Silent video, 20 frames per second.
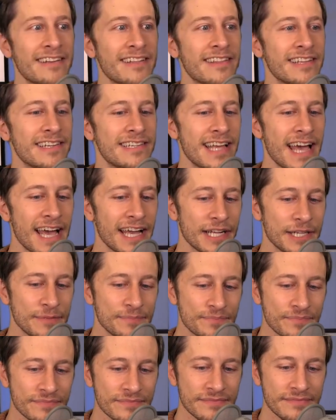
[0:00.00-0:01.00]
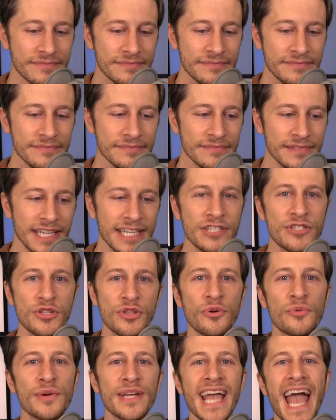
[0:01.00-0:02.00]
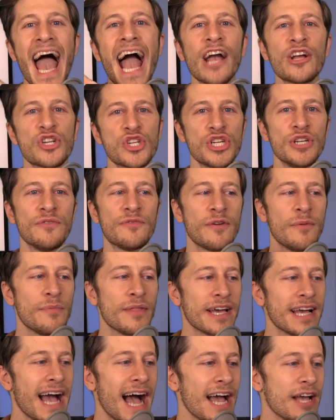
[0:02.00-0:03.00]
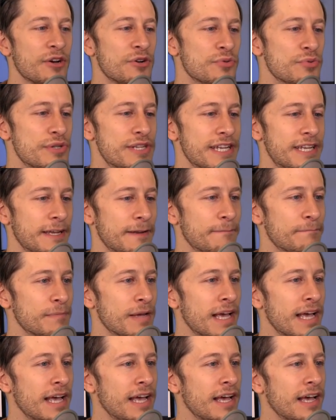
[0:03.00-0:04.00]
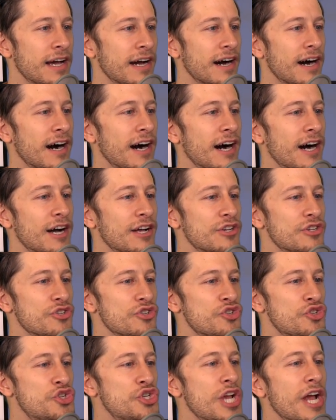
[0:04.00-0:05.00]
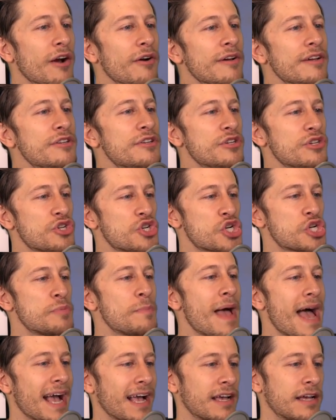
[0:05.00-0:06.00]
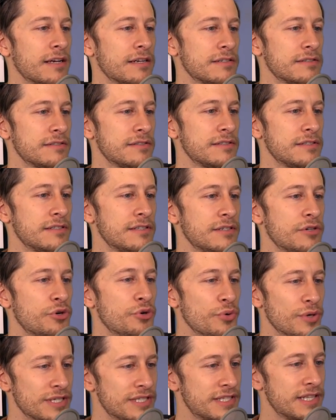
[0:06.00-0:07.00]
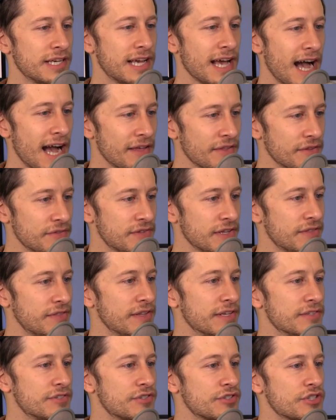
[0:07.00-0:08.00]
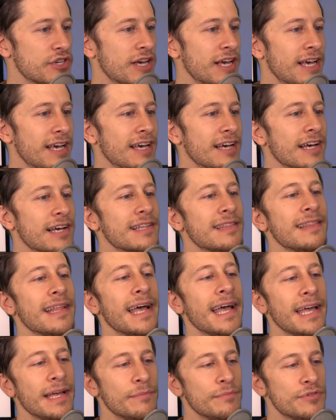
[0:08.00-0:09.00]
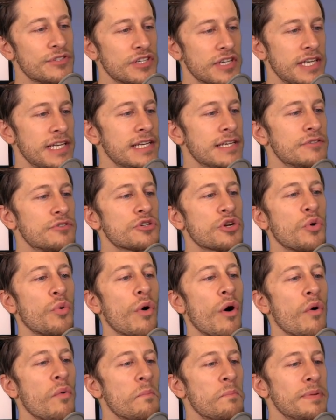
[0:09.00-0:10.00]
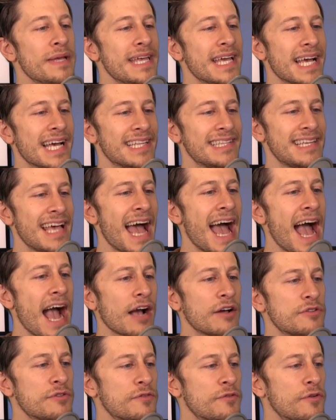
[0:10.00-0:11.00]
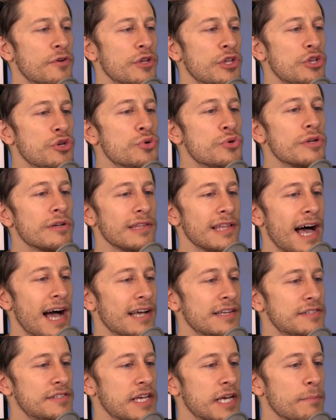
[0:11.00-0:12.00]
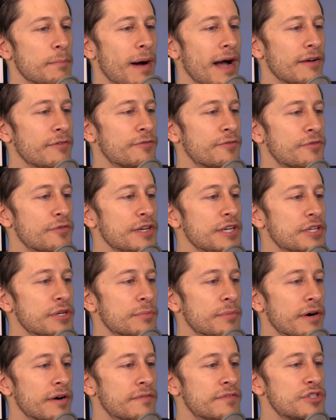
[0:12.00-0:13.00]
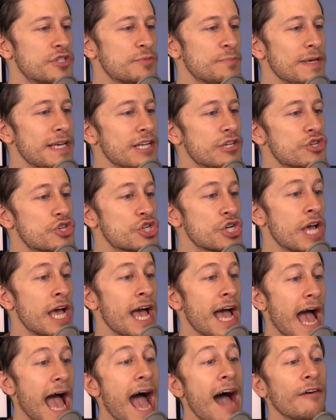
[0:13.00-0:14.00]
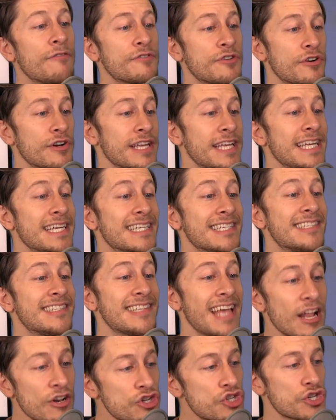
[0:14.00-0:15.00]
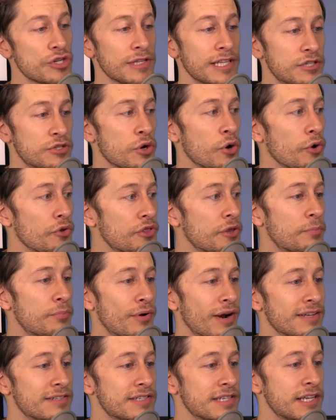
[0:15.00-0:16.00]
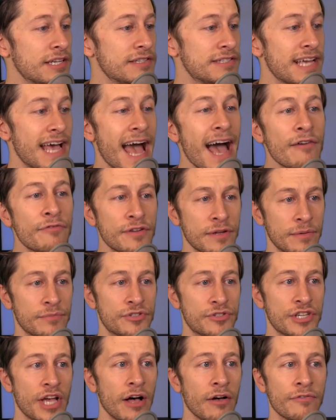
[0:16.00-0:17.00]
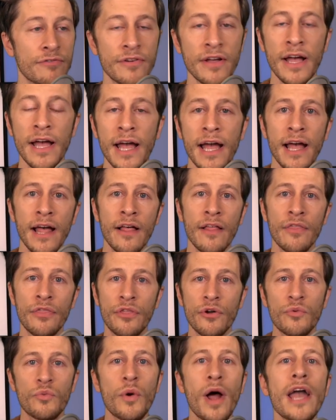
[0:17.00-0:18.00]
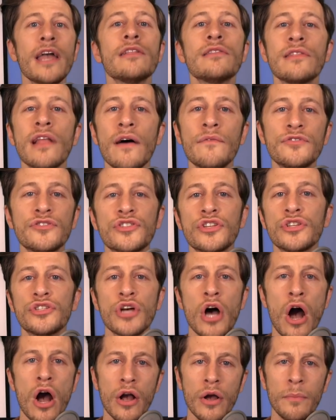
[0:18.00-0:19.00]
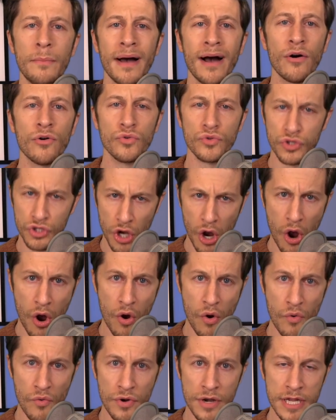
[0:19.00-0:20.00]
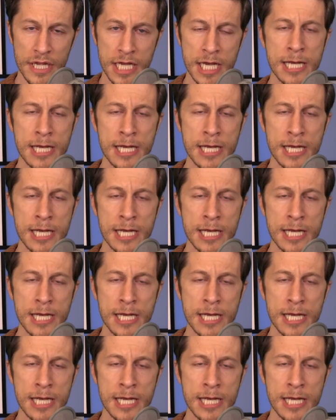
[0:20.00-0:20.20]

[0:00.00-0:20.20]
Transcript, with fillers: of the day is the reaction from the guy who did it. Uh, Jared Schmeck, who is the guy that did this, claims he is, quote, being attacked for utilizing my freedom of speech after he essentially told the president to F himself. The right loves to talk about tone